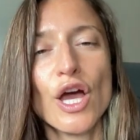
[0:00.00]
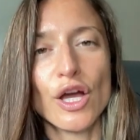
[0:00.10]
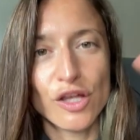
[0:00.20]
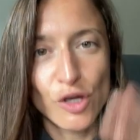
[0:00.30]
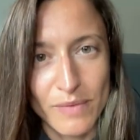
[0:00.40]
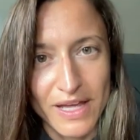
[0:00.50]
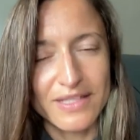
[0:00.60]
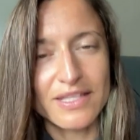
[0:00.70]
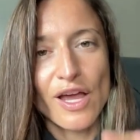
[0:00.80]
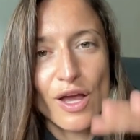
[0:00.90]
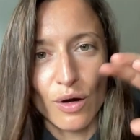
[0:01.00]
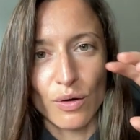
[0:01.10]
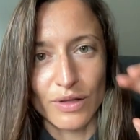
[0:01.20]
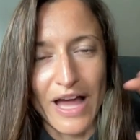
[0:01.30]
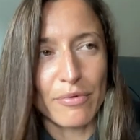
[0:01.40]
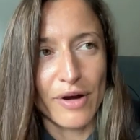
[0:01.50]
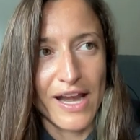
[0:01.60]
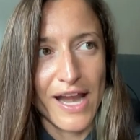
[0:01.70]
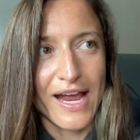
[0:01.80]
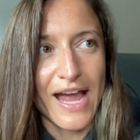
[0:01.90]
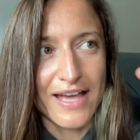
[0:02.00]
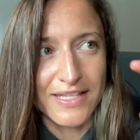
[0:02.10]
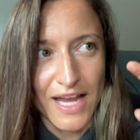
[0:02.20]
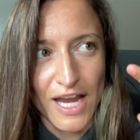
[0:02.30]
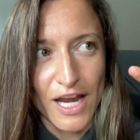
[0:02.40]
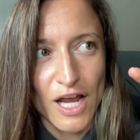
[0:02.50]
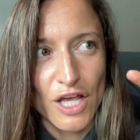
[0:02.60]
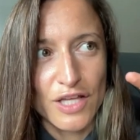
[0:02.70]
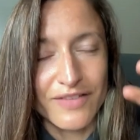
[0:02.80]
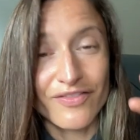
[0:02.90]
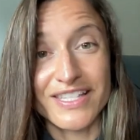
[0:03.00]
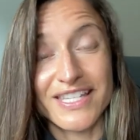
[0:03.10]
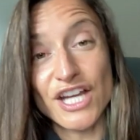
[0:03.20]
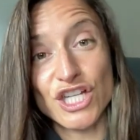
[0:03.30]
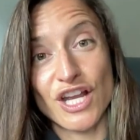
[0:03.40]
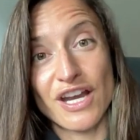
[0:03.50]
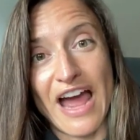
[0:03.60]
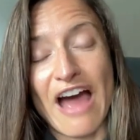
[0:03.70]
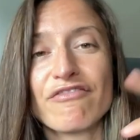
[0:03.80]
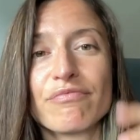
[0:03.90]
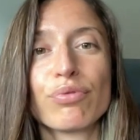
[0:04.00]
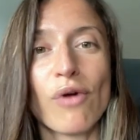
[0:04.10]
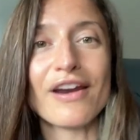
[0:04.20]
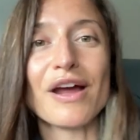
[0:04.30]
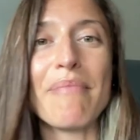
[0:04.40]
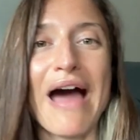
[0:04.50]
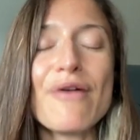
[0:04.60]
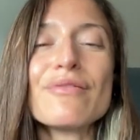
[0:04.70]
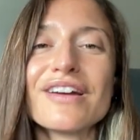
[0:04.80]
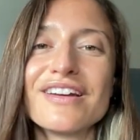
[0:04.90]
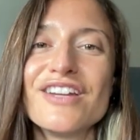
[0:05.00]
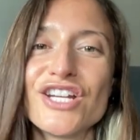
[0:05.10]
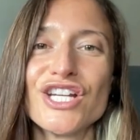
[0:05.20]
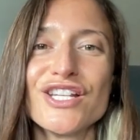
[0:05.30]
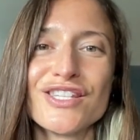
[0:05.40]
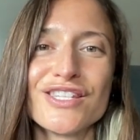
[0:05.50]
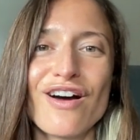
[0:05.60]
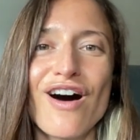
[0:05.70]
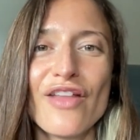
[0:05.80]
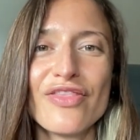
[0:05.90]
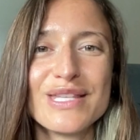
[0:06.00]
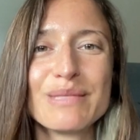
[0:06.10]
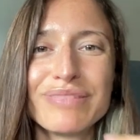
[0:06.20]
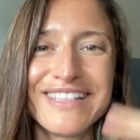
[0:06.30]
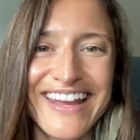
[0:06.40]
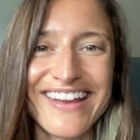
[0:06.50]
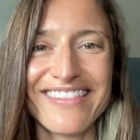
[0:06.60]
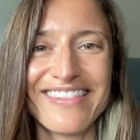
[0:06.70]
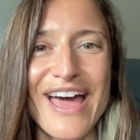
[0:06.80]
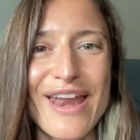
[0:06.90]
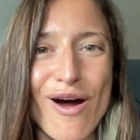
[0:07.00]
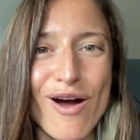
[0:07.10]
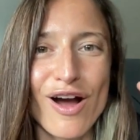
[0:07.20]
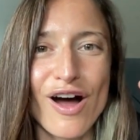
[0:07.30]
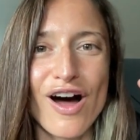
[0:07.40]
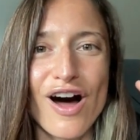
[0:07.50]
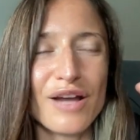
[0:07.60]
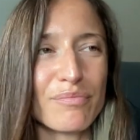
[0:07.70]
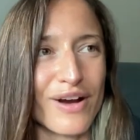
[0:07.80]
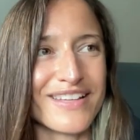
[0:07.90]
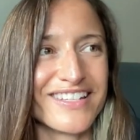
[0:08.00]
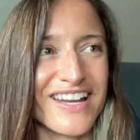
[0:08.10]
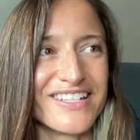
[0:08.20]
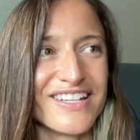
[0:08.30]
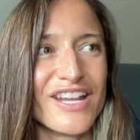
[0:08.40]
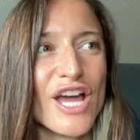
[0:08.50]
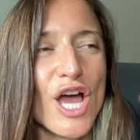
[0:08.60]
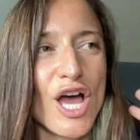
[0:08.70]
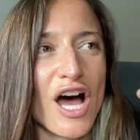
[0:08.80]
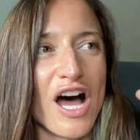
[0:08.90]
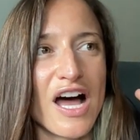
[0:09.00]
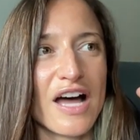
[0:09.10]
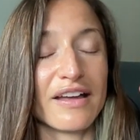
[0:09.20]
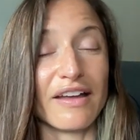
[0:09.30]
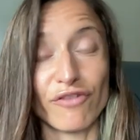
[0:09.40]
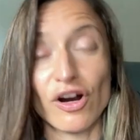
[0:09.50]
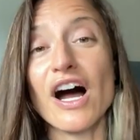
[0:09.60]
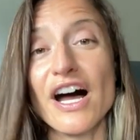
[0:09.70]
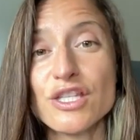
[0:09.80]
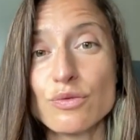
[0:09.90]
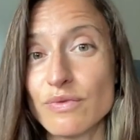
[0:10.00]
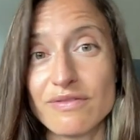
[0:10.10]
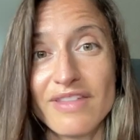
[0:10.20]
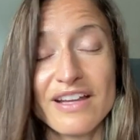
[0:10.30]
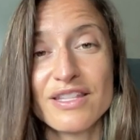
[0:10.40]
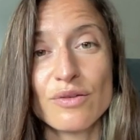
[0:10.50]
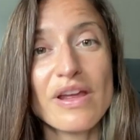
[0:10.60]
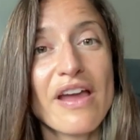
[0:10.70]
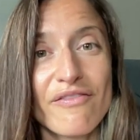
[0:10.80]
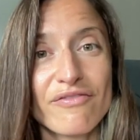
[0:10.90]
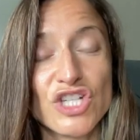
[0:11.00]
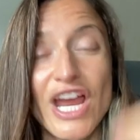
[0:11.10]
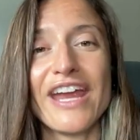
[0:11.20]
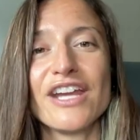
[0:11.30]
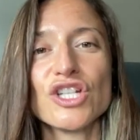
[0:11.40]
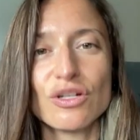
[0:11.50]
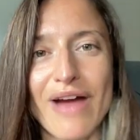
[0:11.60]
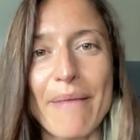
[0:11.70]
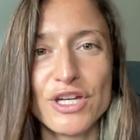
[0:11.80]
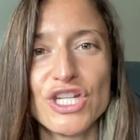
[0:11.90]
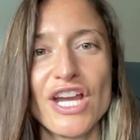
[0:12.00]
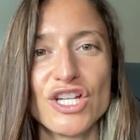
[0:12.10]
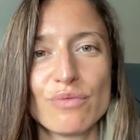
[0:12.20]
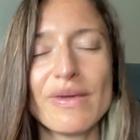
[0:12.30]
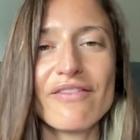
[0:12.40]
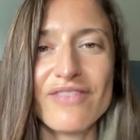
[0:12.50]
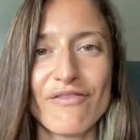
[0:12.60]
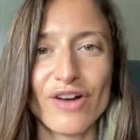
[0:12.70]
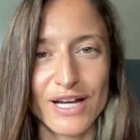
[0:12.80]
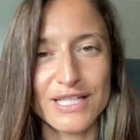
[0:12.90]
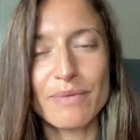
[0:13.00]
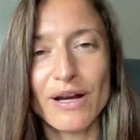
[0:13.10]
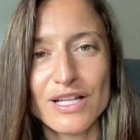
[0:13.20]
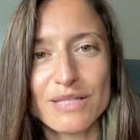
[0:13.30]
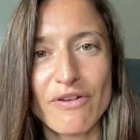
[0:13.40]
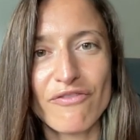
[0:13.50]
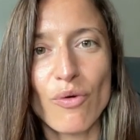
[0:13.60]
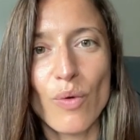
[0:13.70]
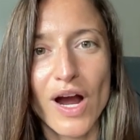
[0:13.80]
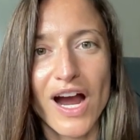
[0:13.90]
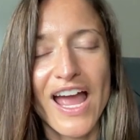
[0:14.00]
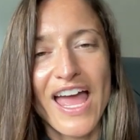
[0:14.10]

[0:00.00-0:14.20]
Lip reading: humans collaborating as a civilization have brought about conditions on this planet that are unprecedented for us, with things that we have changed, rapid change that we have never experienced before.